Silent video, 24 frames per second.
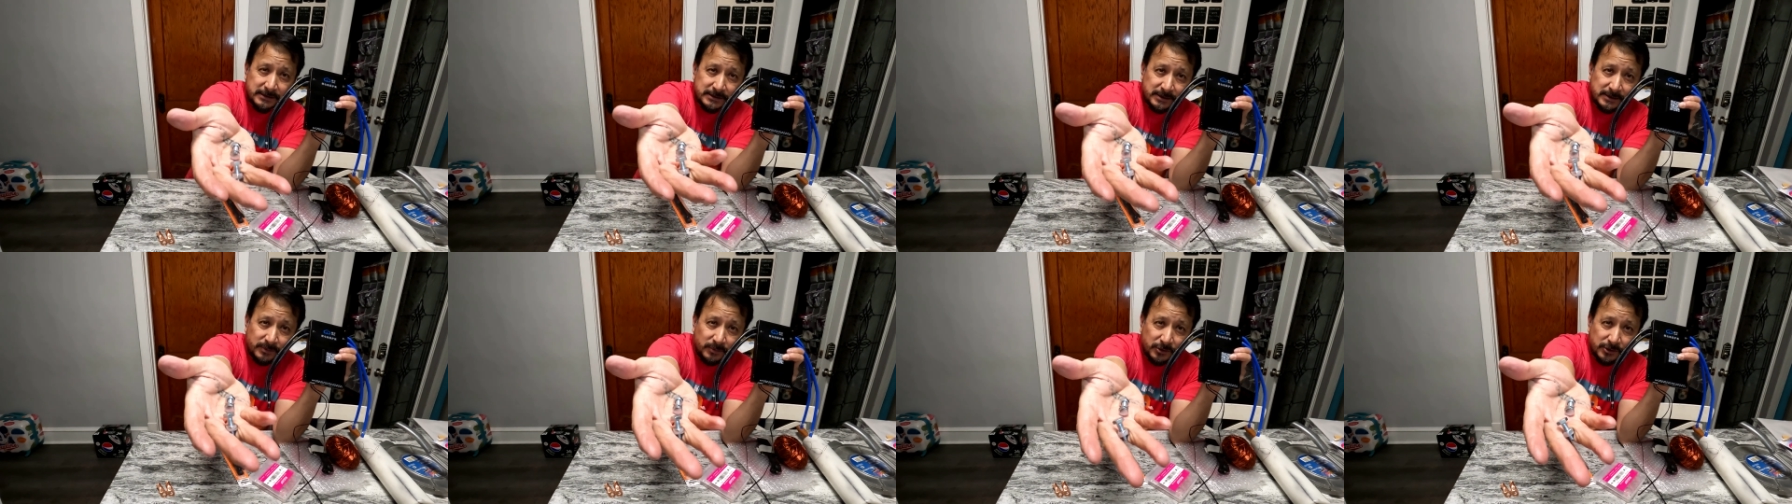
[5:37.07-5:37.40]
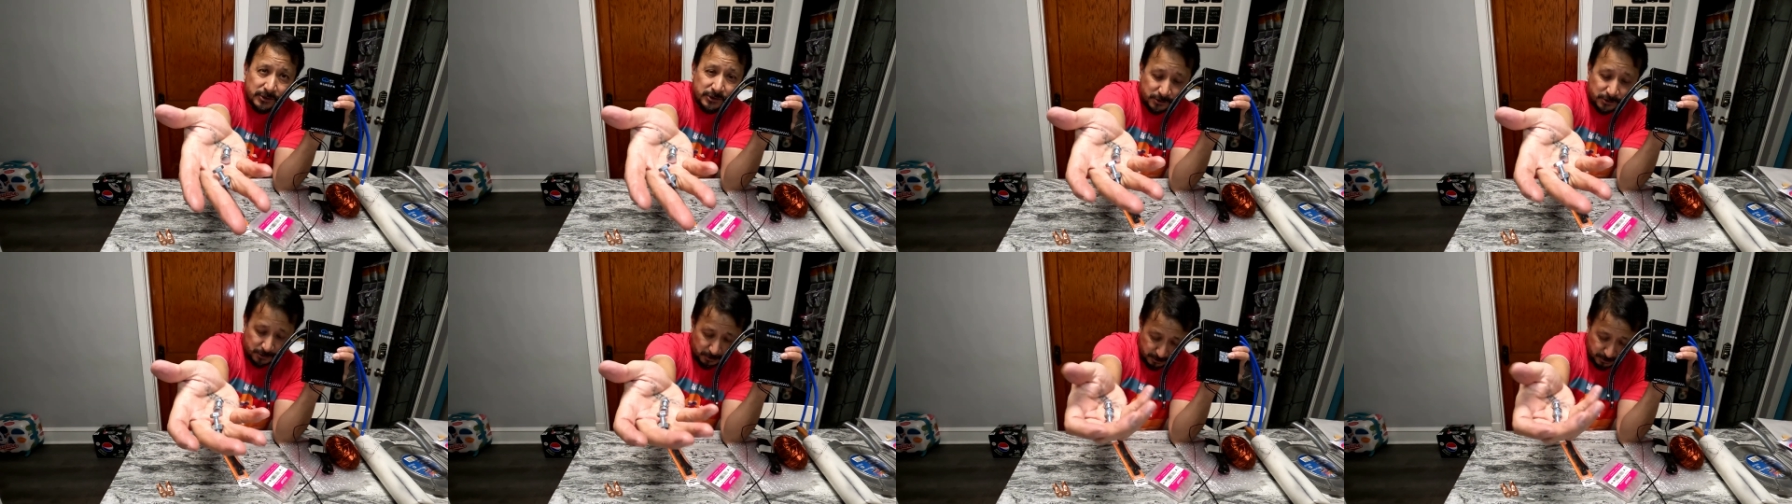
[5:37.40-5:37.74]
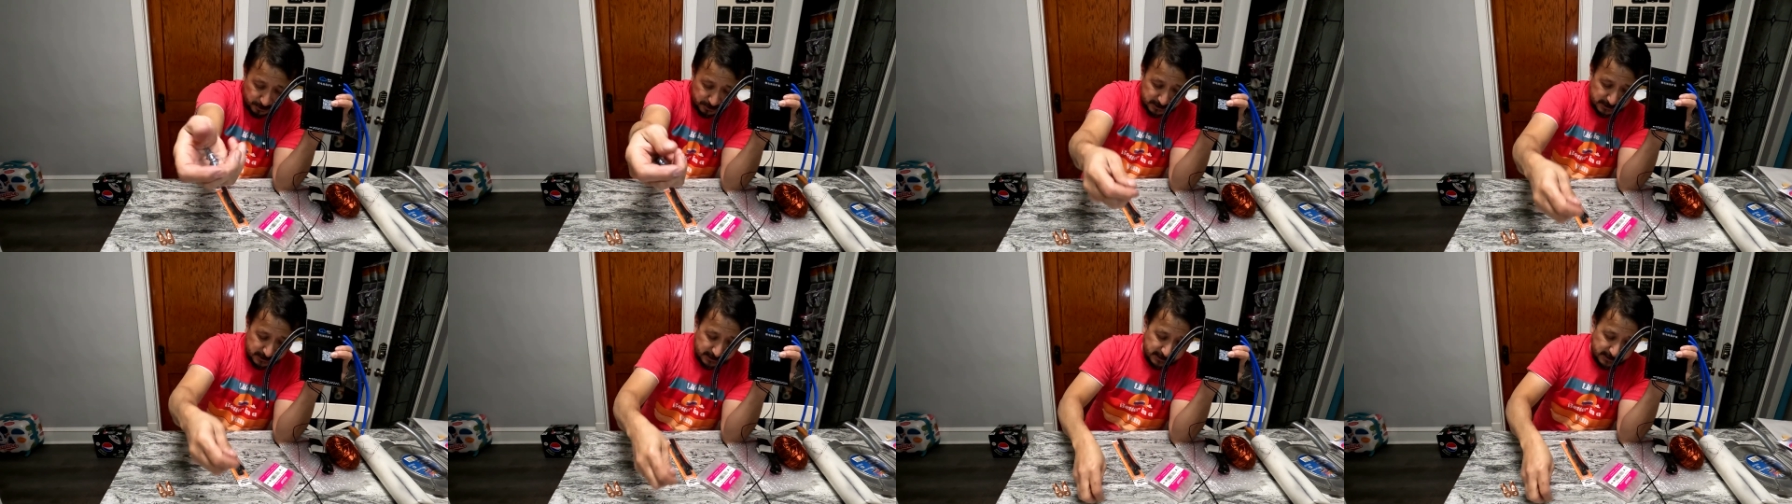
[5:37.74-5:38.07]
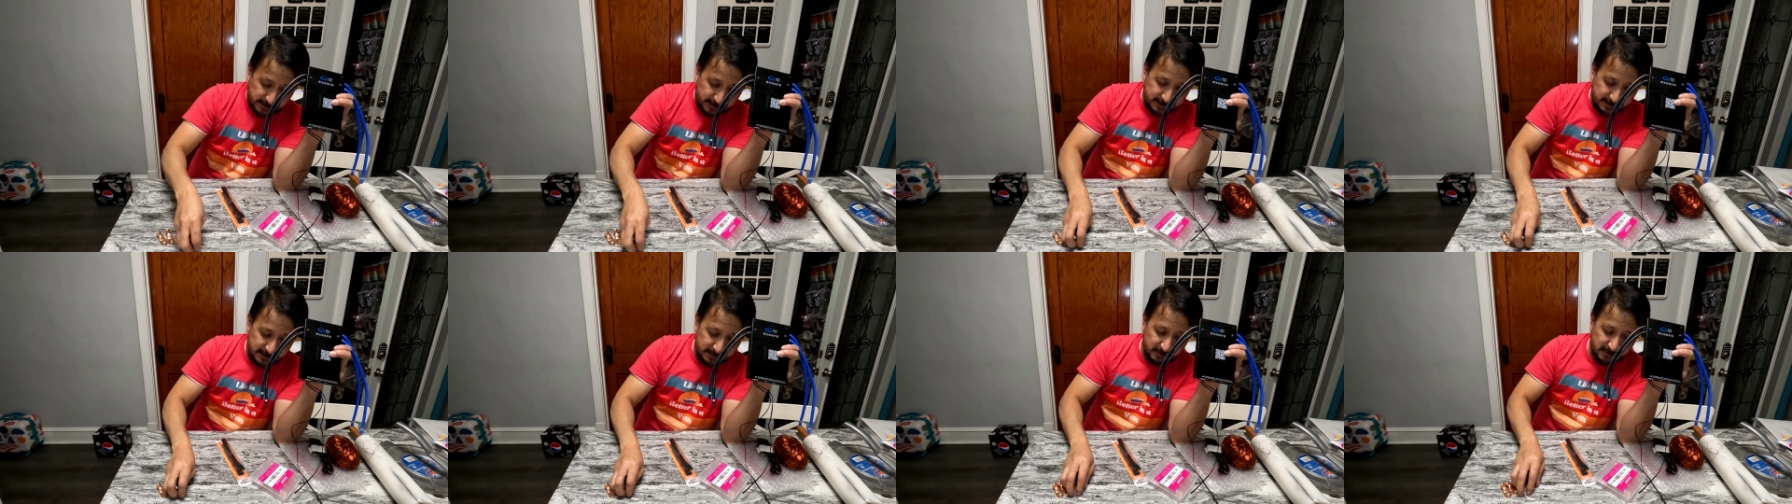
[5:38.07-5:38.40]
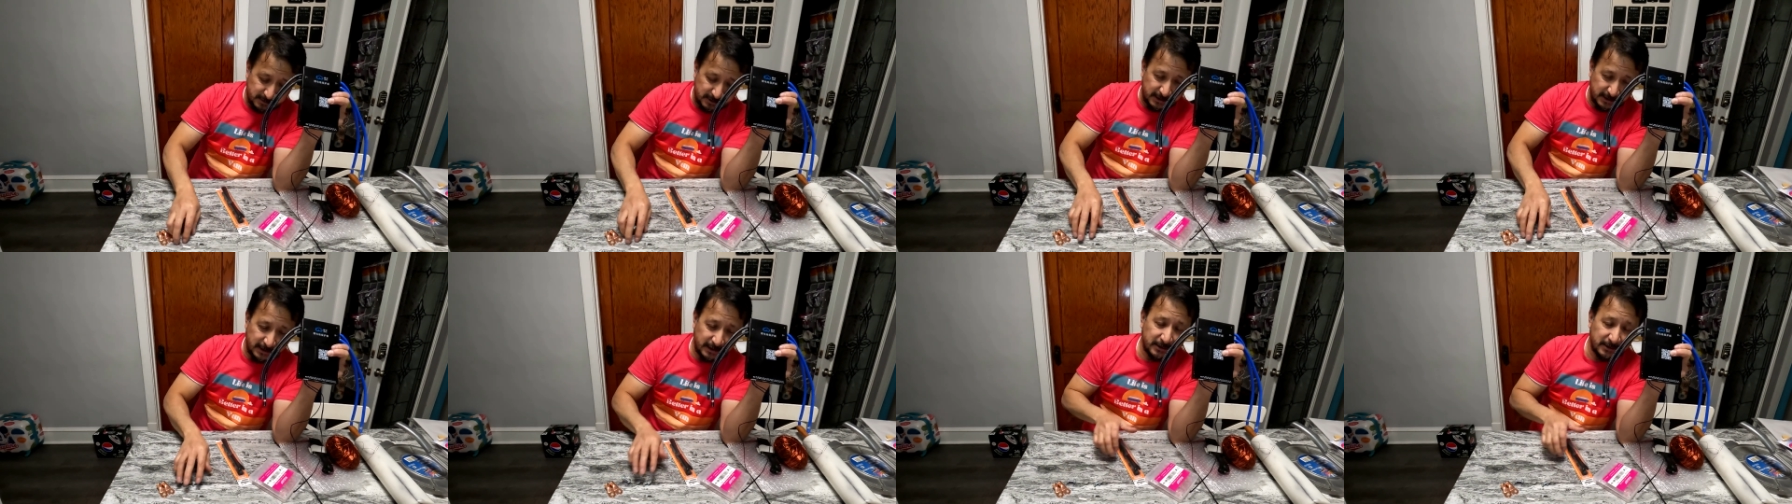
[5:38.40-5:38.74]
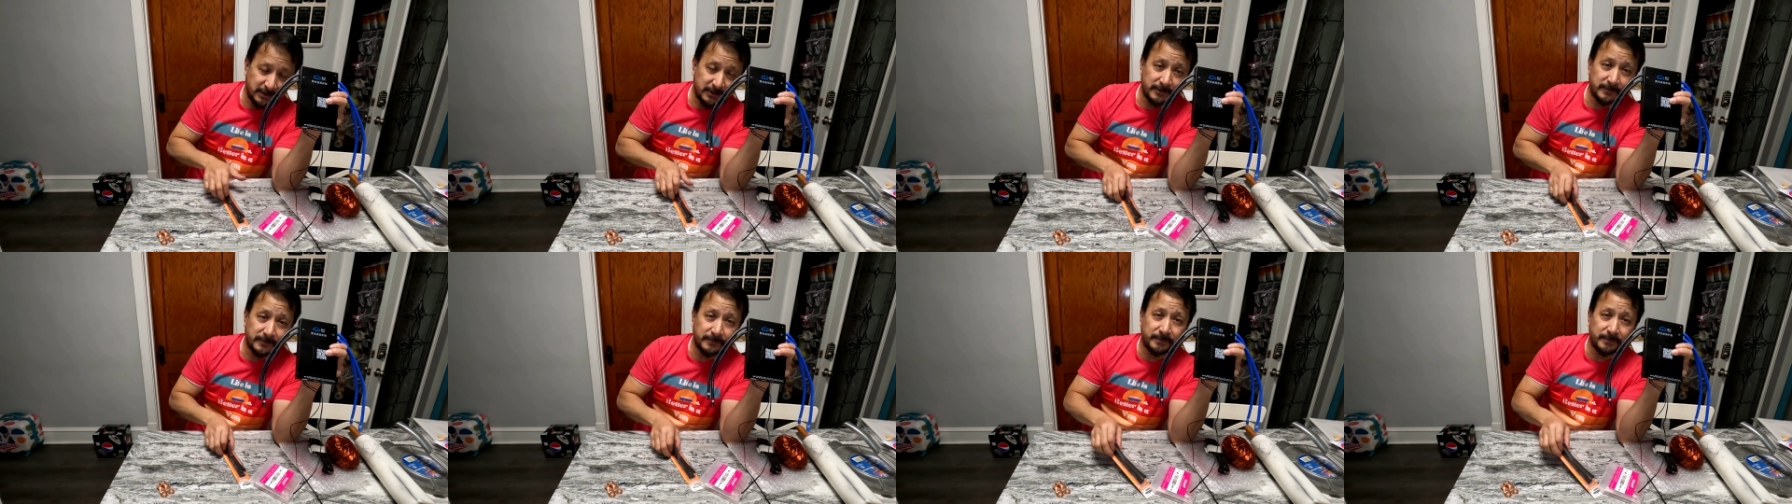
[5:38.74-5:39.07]
Some more screws to connect them
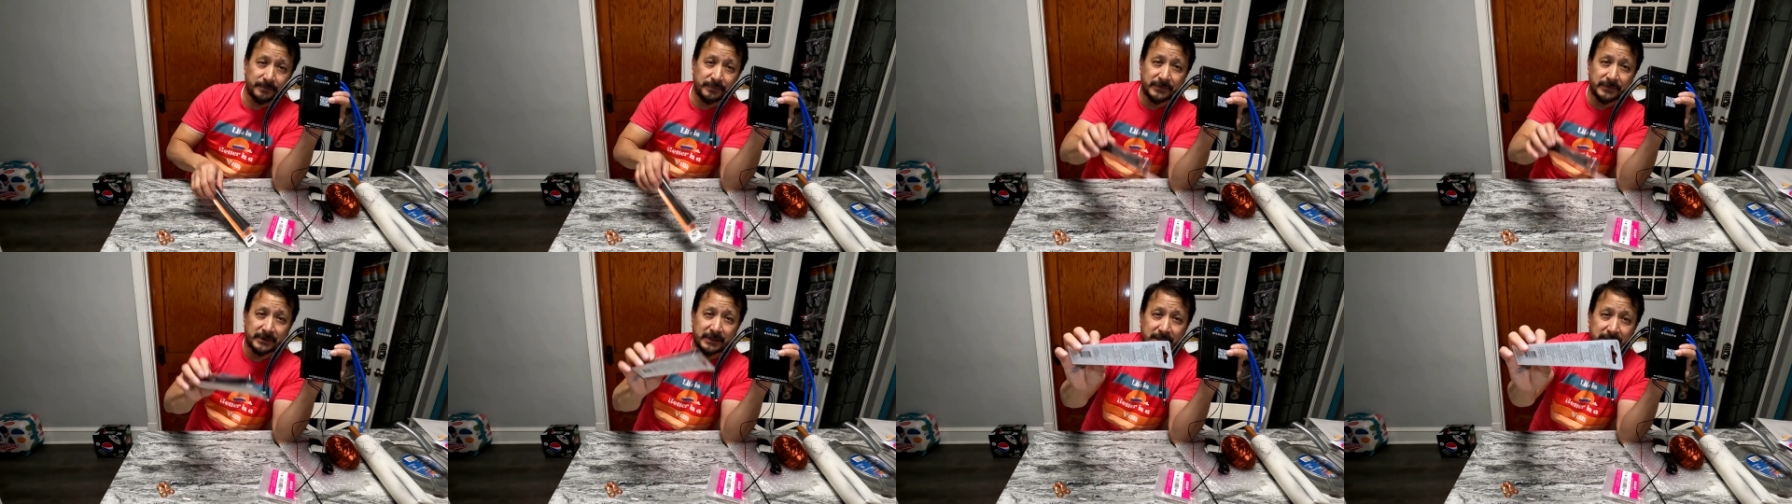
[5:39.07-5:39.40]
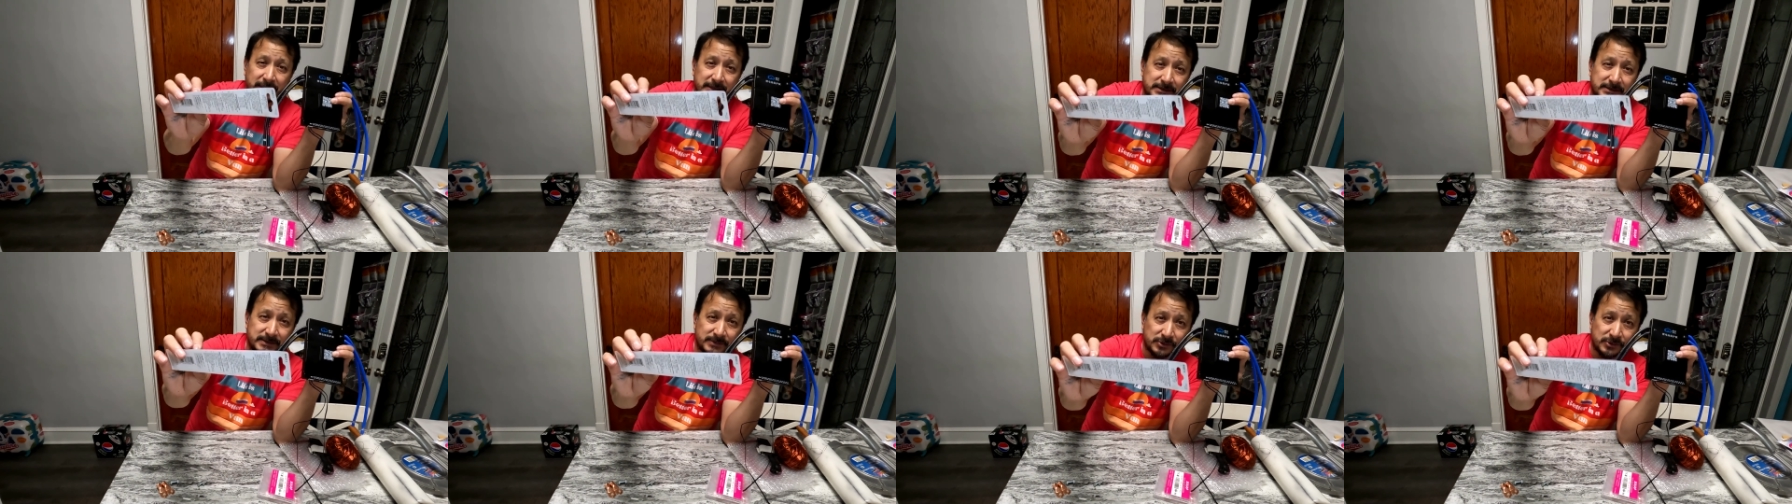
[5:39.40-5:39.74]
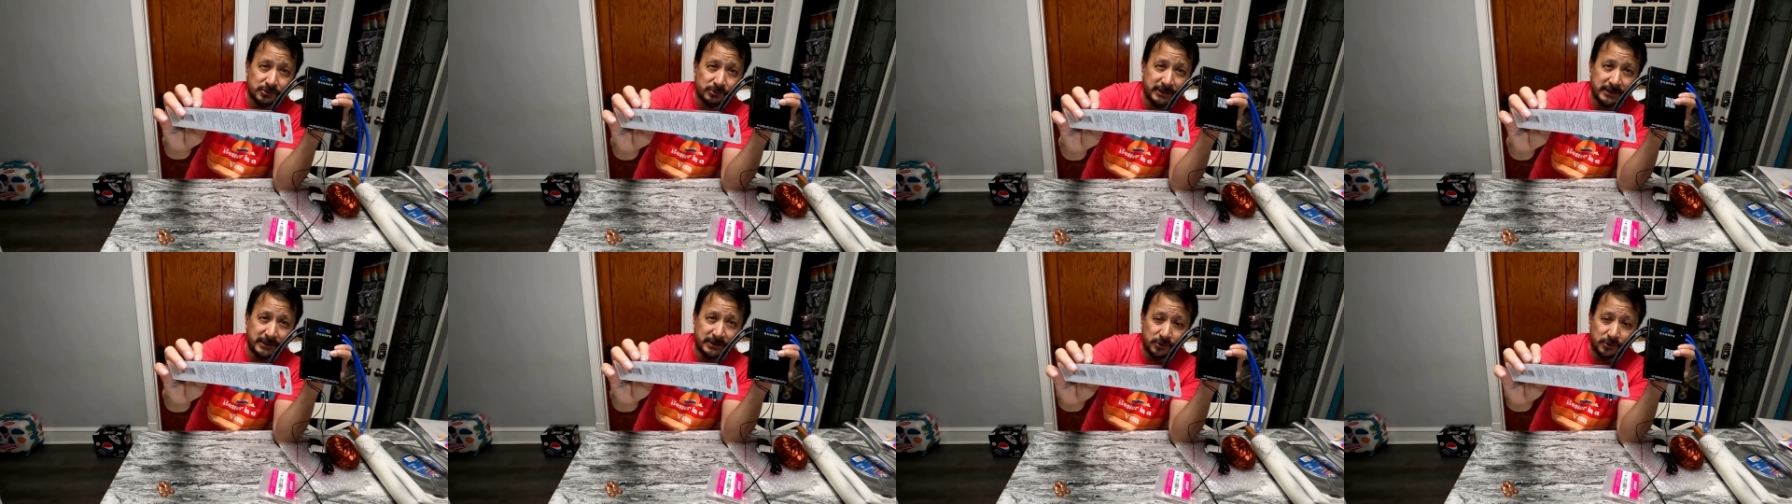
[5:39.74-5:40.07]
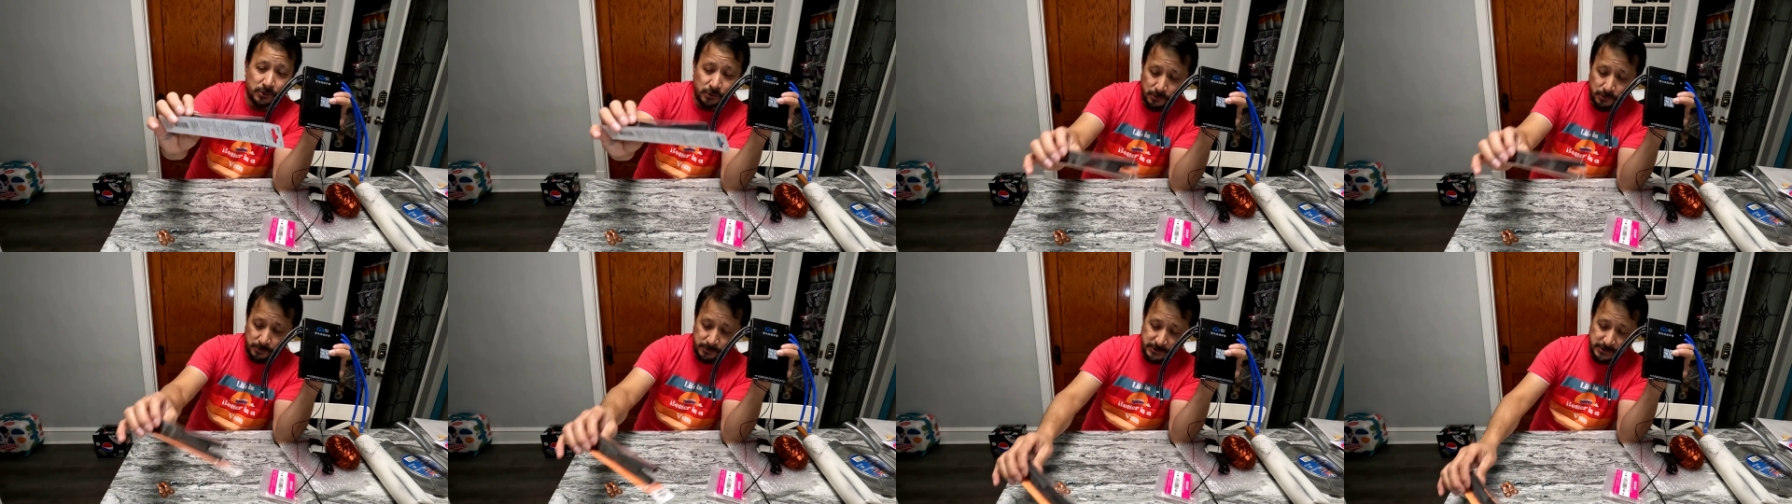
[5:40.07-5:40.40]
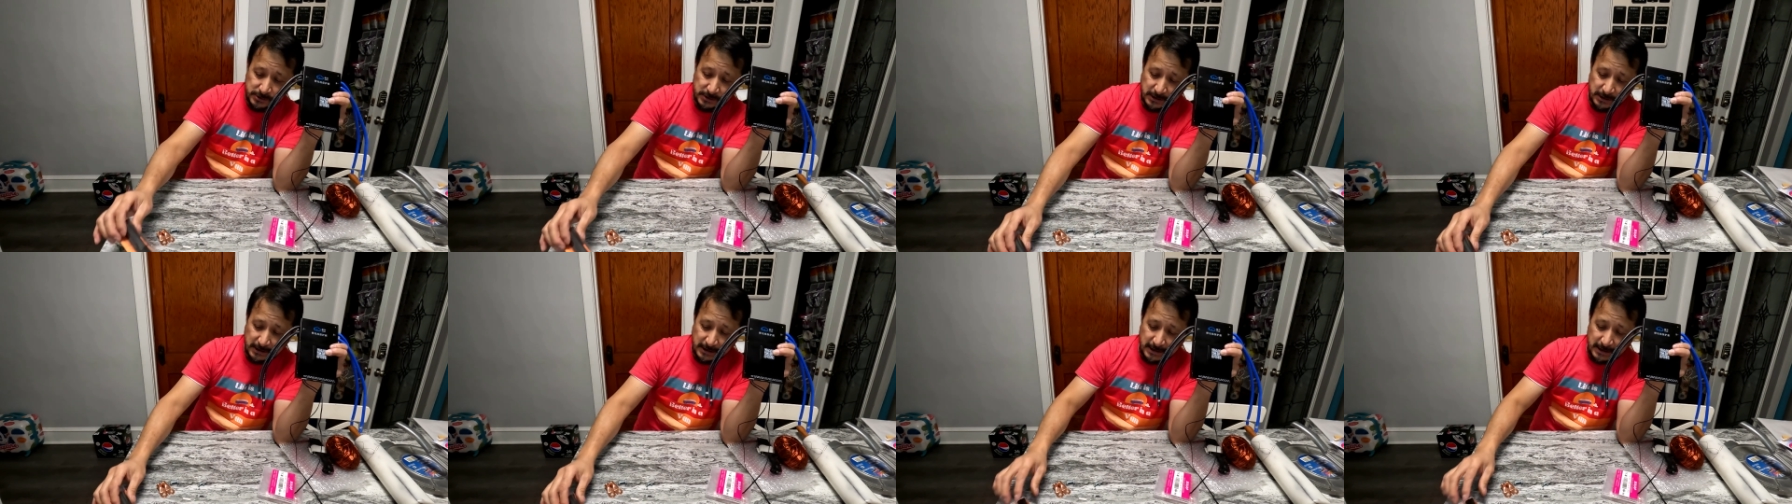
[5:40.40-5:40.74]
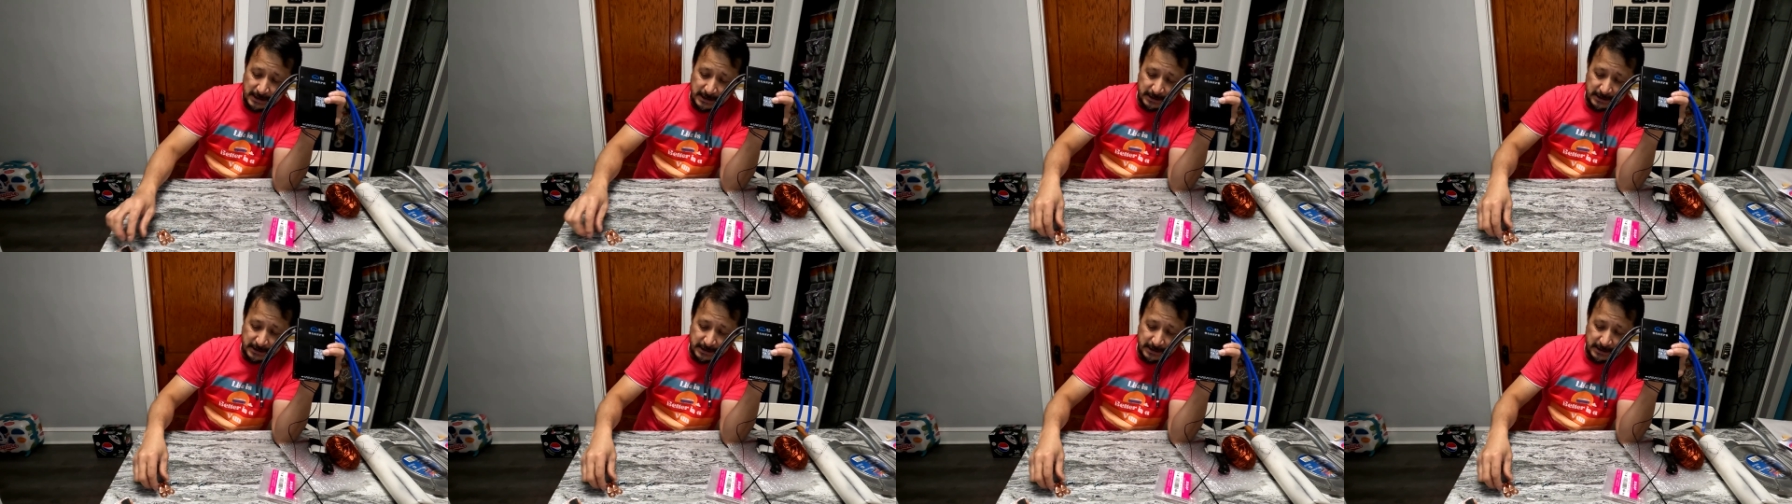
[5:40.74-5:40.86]
together and some shrink tubes.